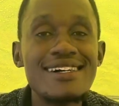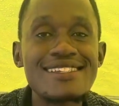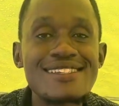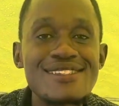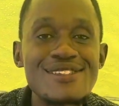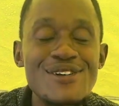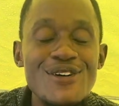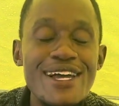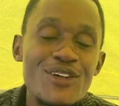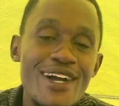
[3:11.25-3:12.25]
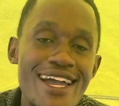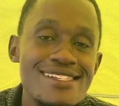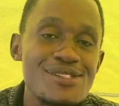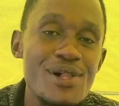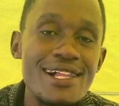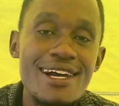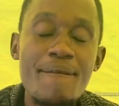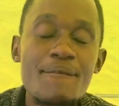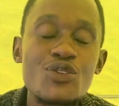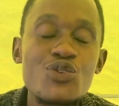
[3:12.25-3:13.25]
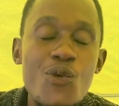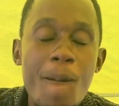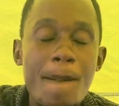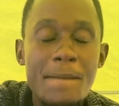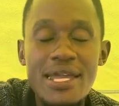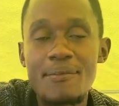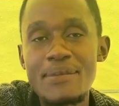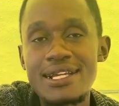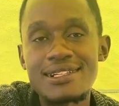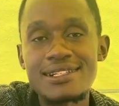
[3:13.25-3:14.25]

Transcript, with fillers: So hello guys, welcome to Make Me